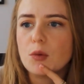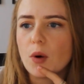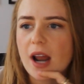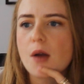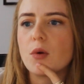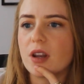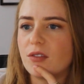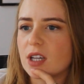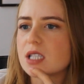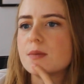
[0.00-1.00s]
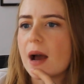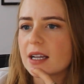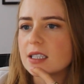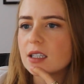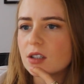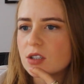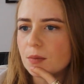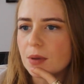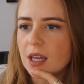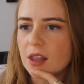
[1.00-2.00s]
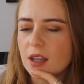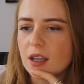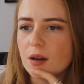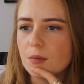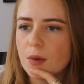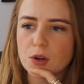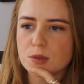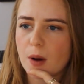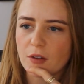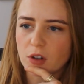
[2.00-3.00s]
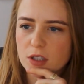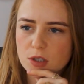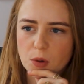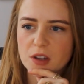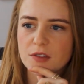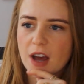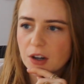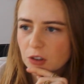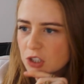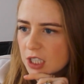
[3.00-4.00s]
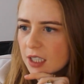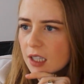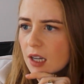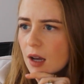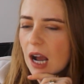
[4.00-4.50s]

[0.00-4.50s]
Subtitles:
what I would have expected to be the most prevalent source of energy.